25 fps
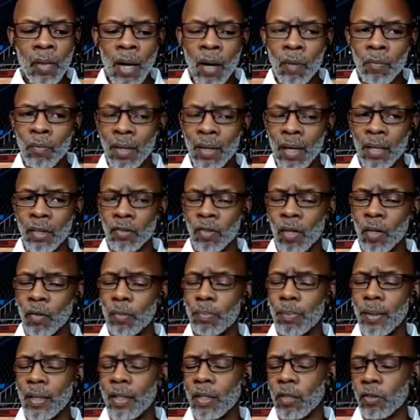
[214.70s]
like I say,
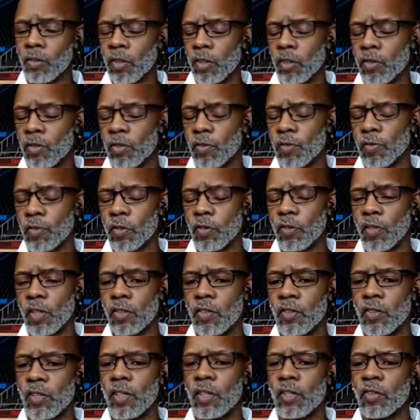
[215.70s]
we've been in existence for
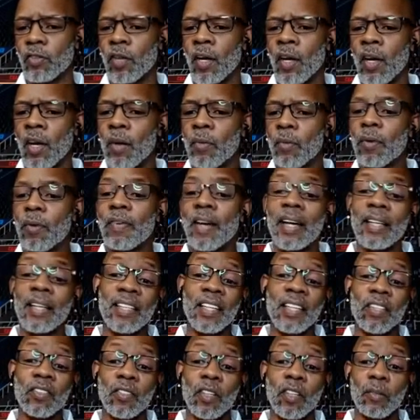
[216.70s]
6 years. We've had
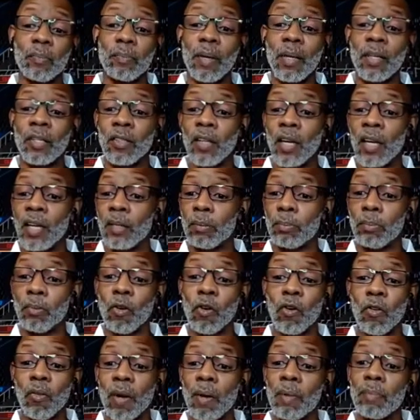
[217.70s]
kids that have been in the
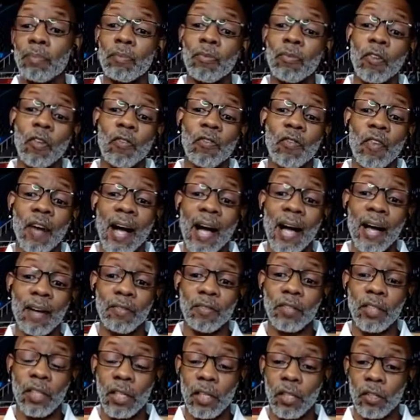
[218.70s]
program for
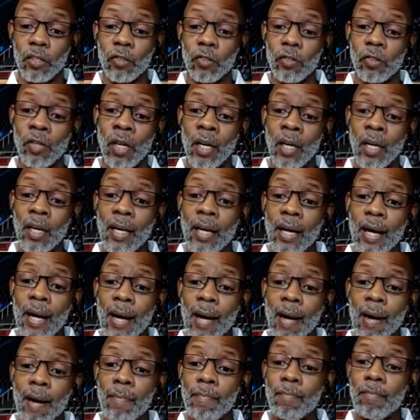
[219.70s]
5 years,
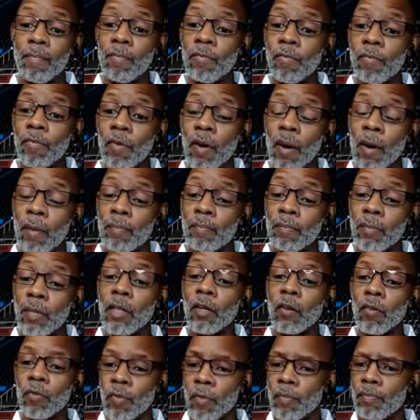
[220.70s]

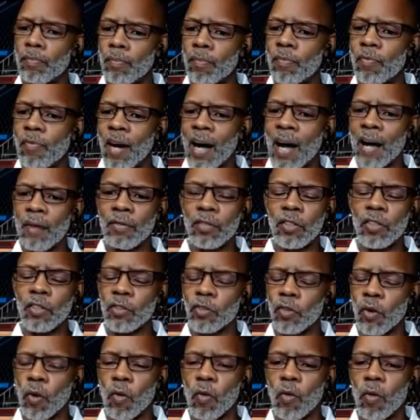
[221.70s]
from 5
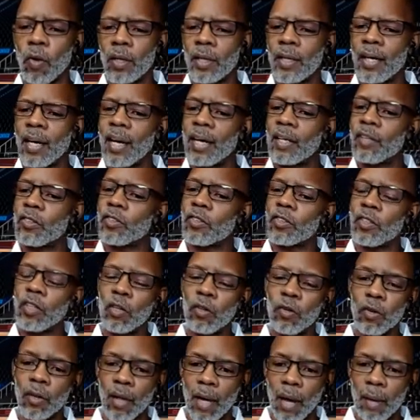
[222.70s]
years on, and
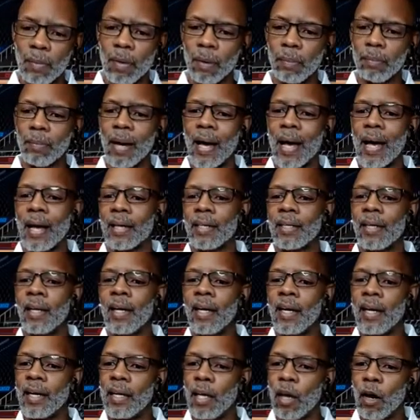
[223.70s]
still coming back
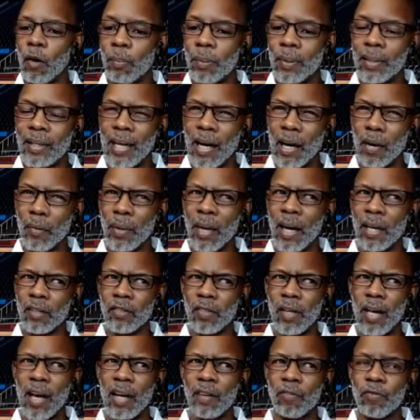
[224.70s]
and helping. Now we
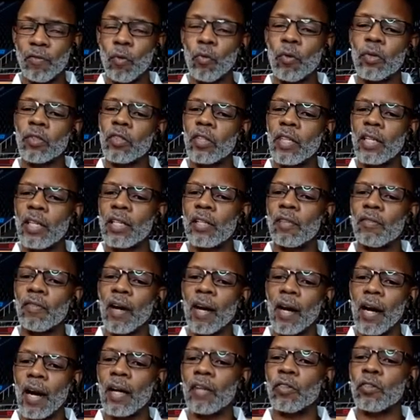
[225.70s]
actually had 14 of
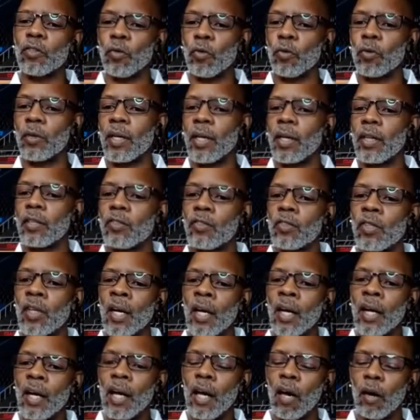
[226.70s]
our high school
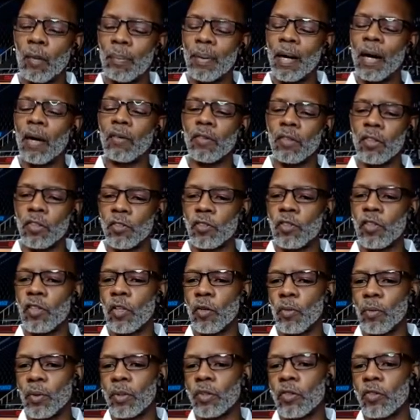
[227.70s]
kids help out this
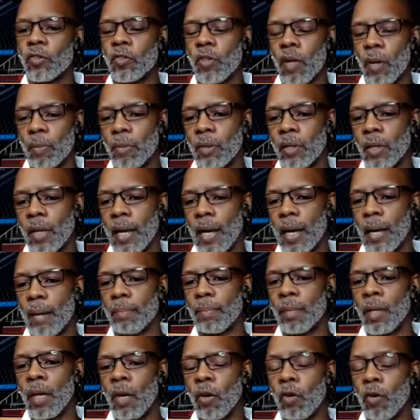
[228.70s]
year with a summer
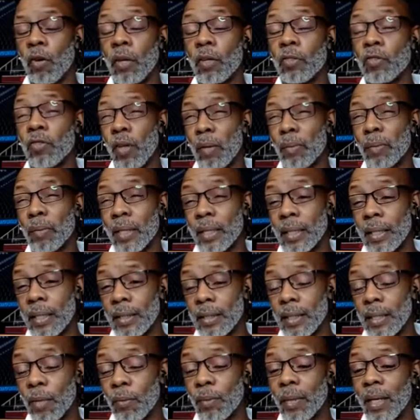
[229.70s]
camp or a summer
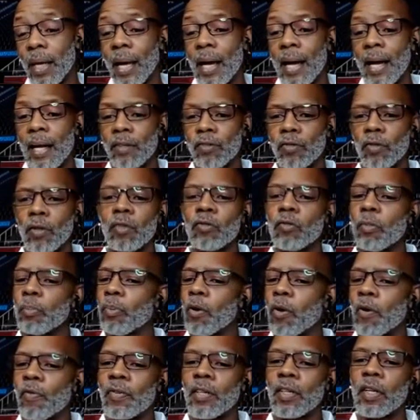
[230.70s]
league that we had. So that's a
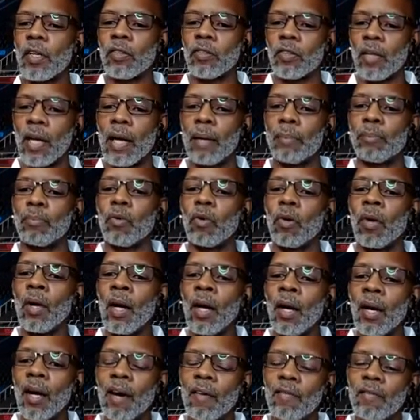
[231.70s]
perfect example
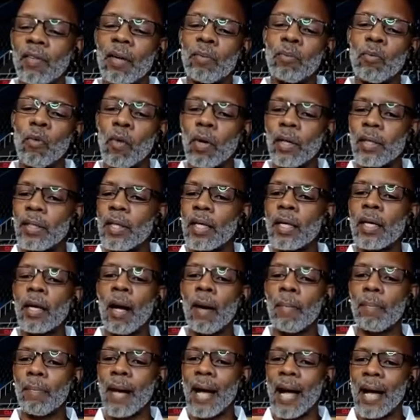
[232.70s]
of them wanting to
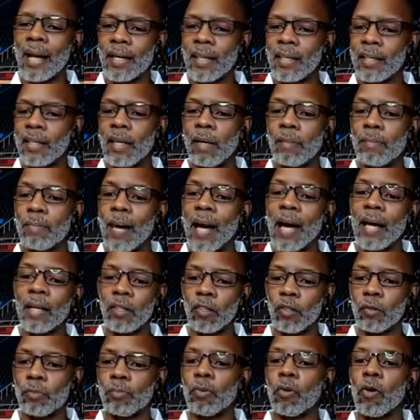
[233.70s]
come back and give back
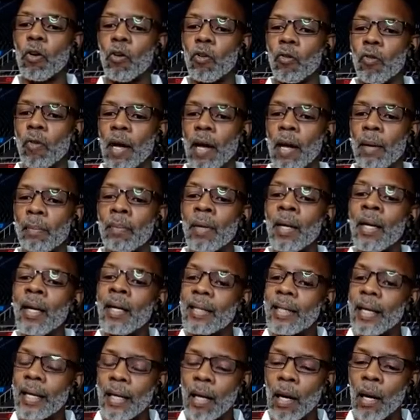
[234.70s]
to the program
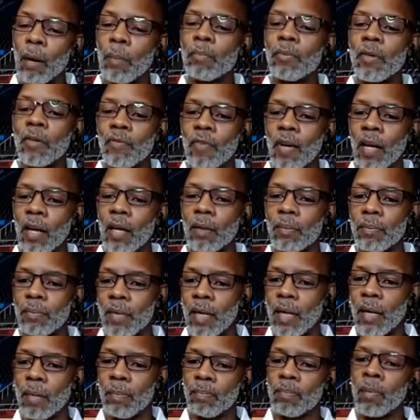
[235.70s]
that helped develop
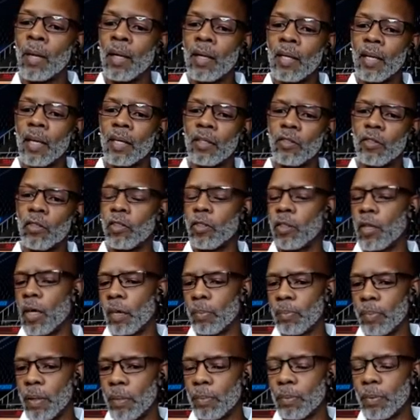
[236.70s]
them into the
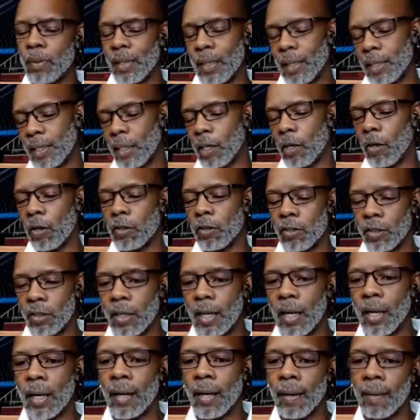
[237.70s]
young people that they are
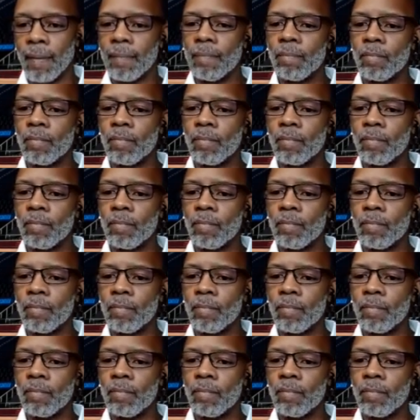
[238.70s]
today.